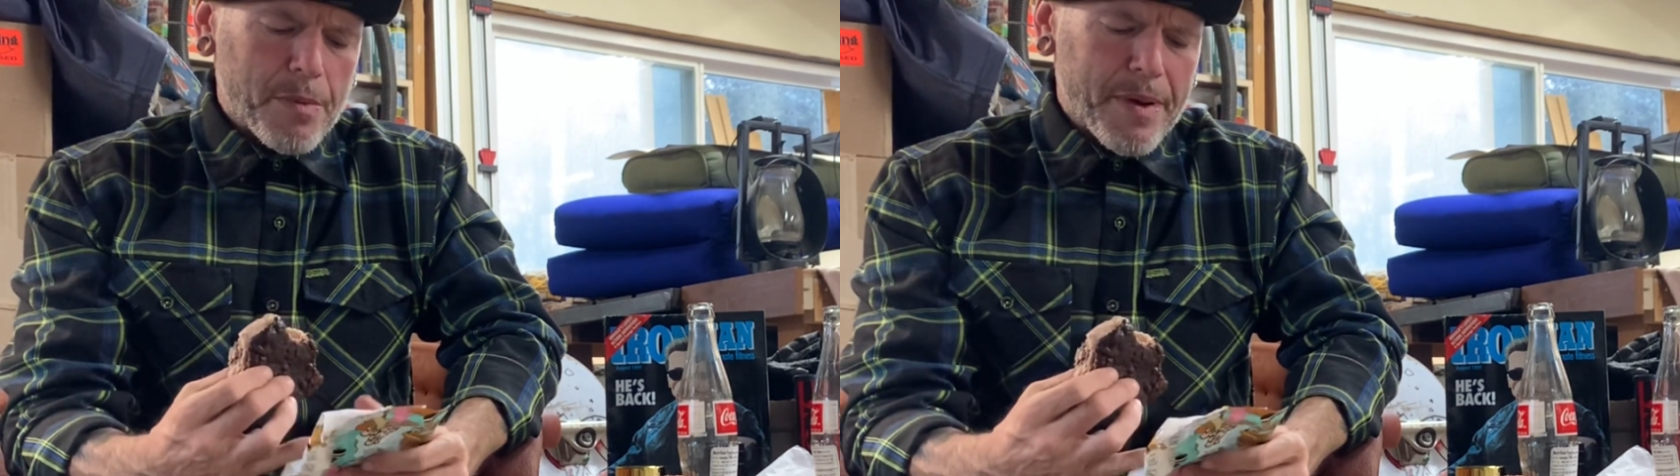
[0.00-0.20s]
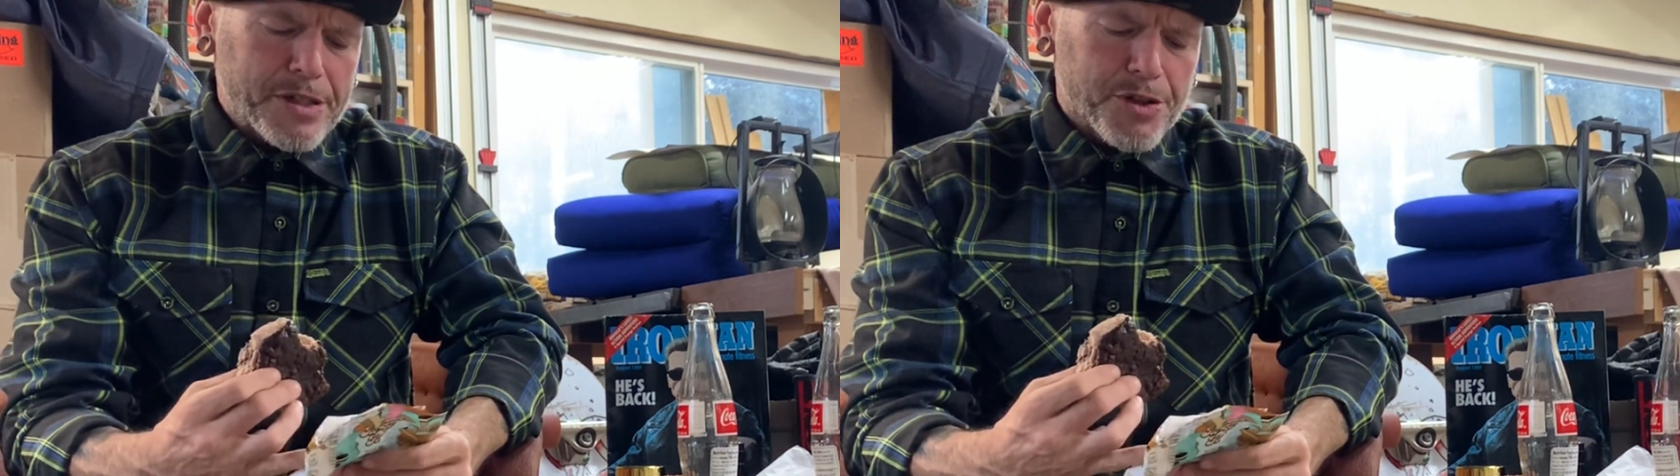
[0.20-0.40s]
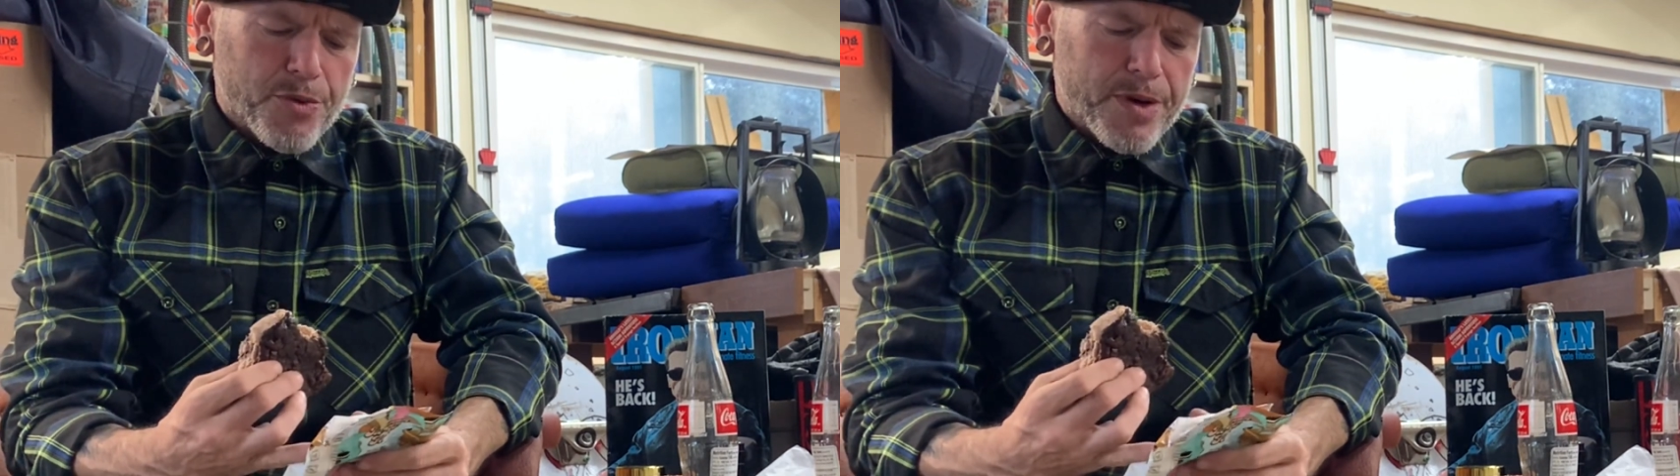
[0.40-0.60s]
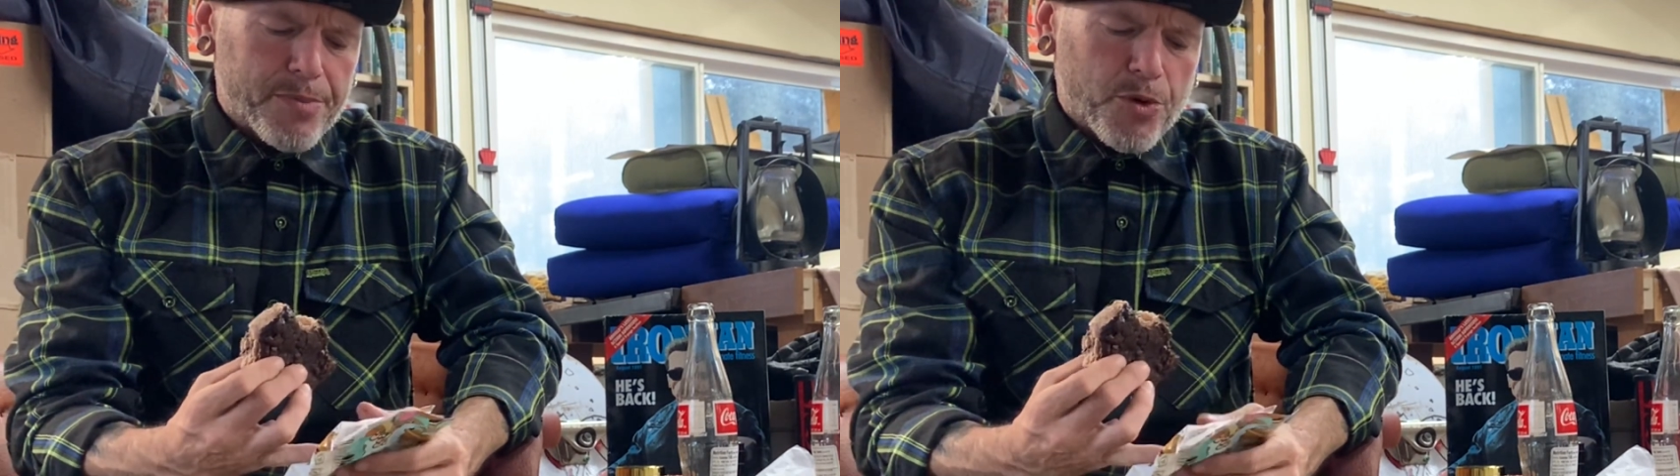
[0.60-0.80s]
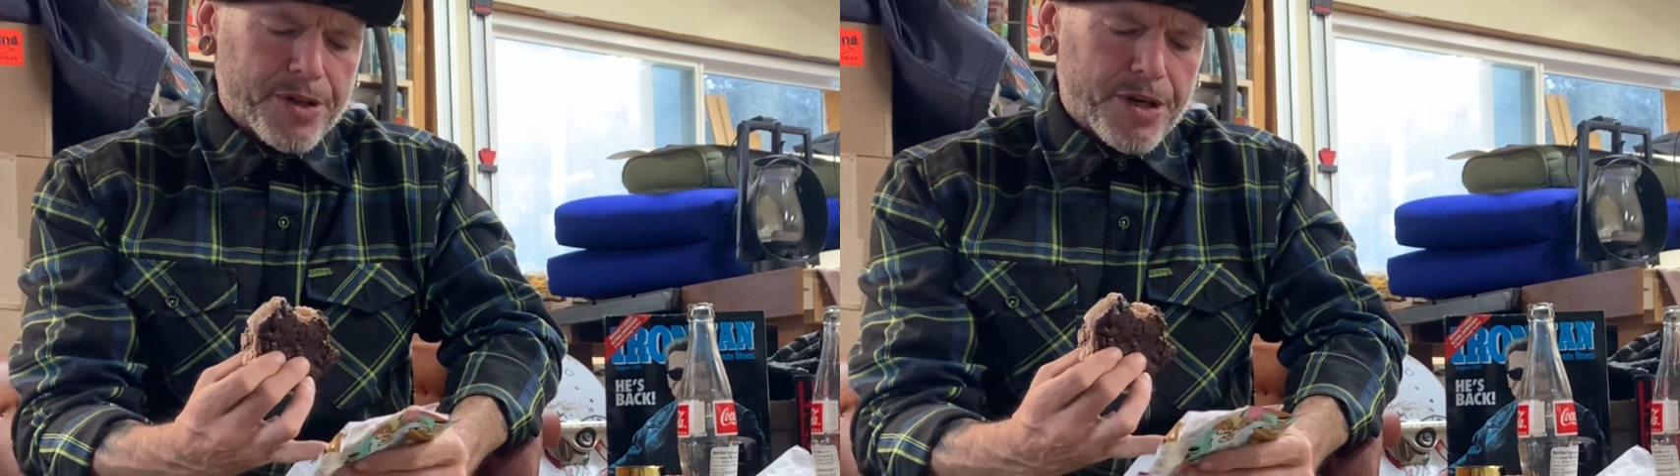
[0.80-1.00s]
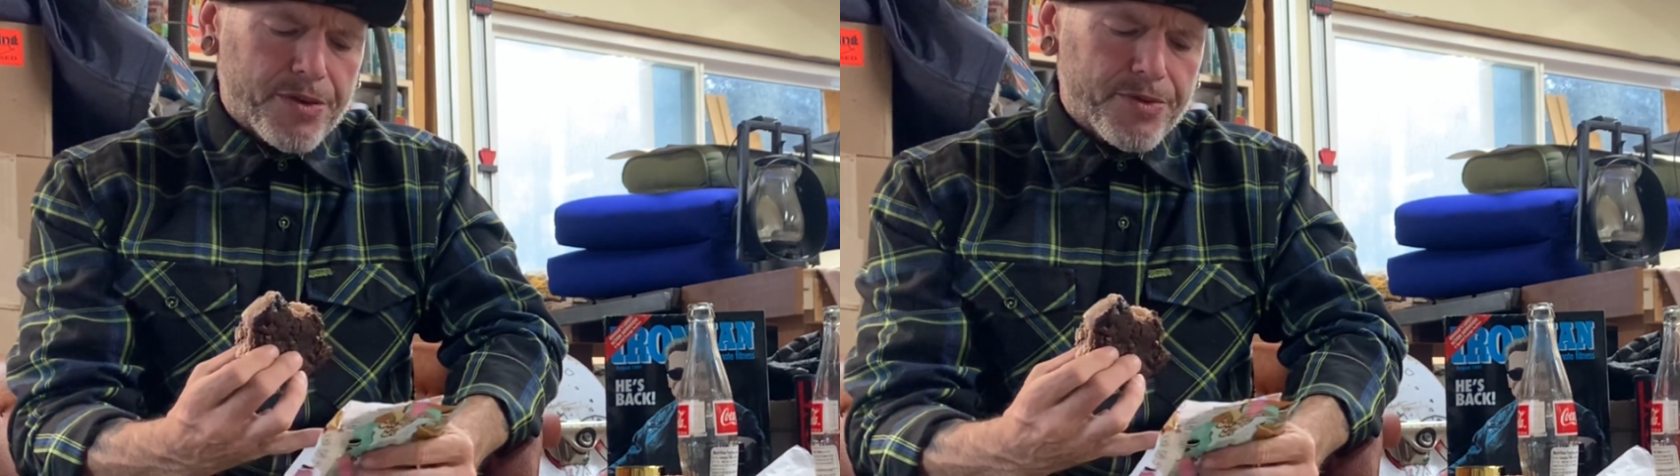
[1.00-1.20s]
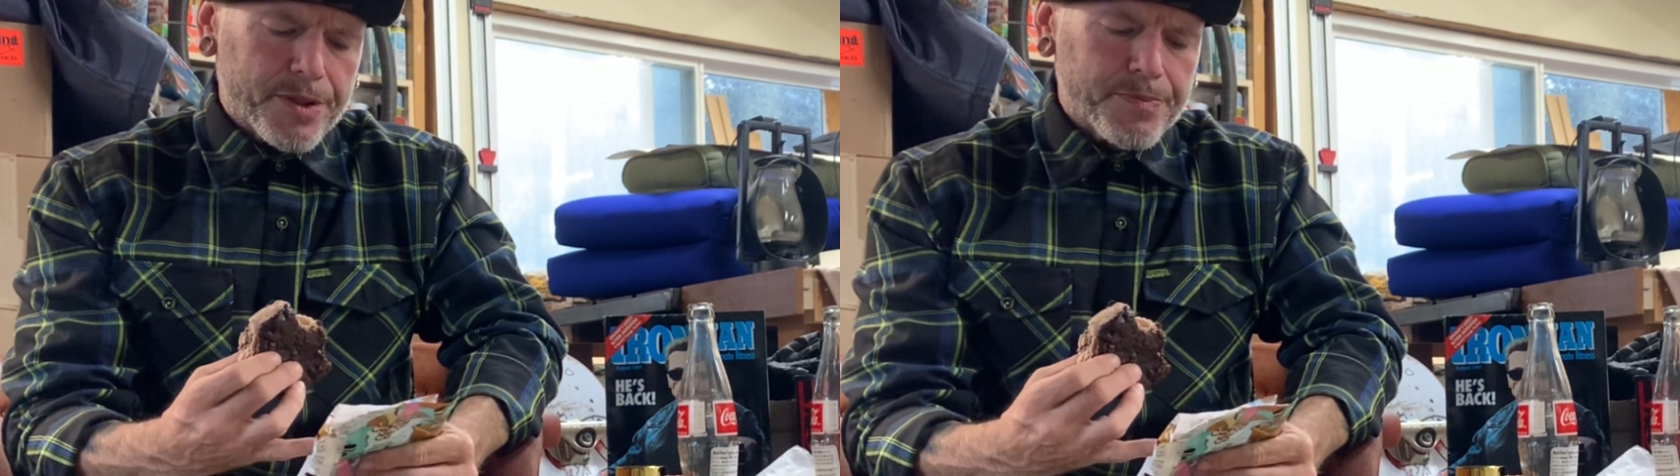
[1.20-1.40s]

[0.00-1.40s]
I should have read more carefully.